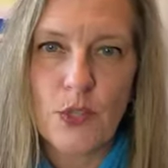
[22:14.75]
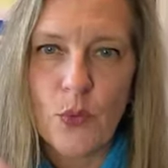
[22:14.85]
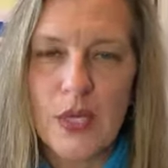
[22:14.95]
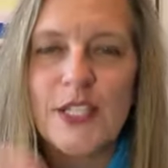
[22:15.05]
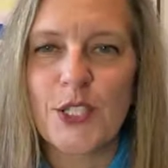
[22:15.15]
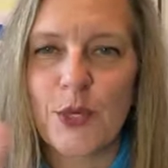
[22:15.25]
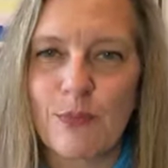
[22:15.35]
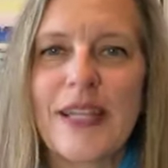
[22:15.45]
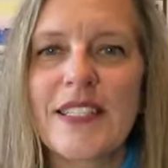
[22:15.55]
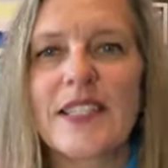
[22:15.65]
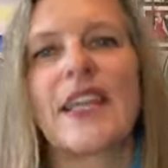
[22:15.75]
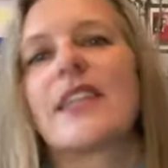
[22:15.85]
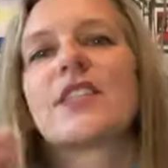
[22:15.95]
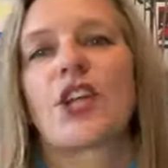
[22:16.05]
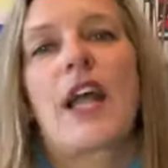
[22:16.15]
What is your best day to
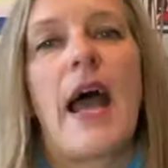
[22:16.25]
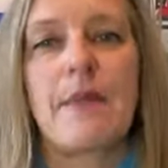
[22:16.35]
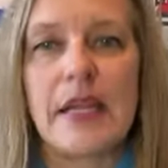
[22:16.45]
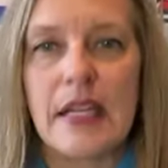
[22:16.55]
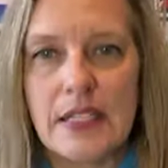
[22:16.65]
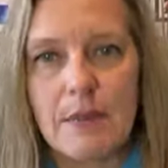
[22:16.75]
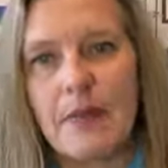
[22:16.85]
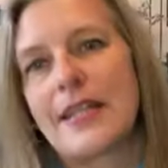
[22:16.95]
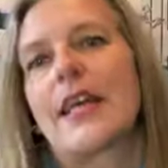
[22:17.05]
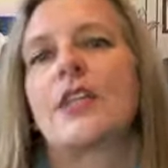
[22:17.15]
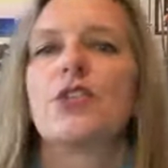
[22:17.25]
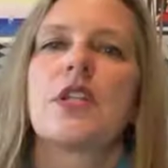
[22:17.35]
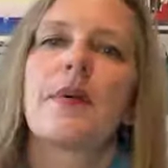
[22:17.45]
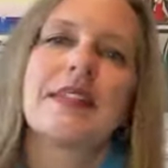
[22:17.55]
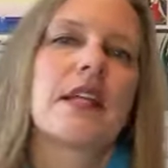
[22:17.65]
start a habit? Is it Monday, Tuesday,
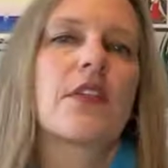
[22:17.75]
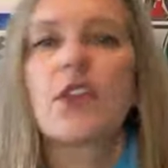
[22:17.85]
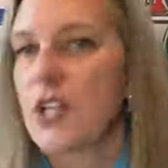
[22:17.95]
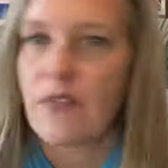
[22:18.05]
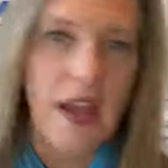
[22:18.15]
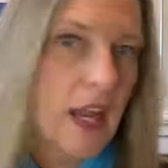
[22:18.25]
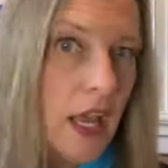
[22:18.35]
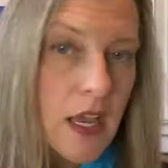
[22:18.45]
Wednesday, Thursday, Friday?